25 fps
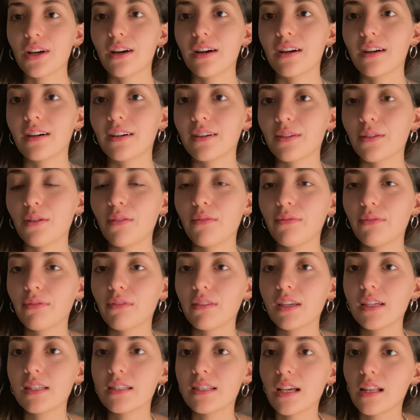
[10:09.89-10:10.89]

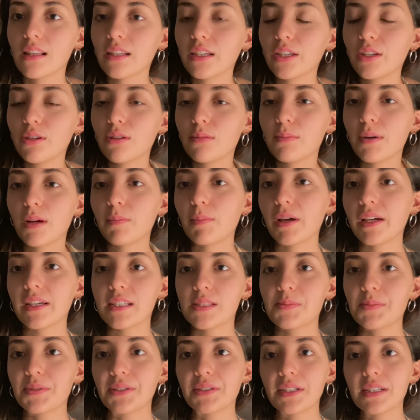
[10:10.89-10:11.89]
hopefully telling you about my
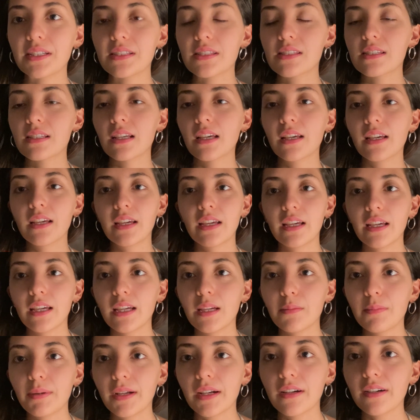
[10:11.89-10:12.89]
experience
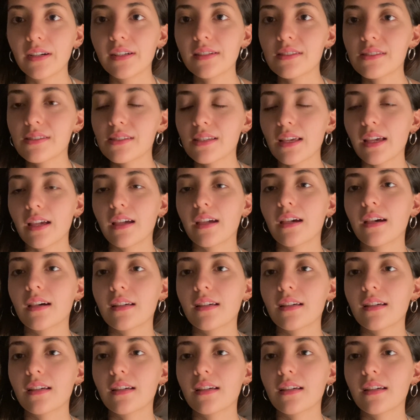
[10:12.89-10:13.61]
in Paris. And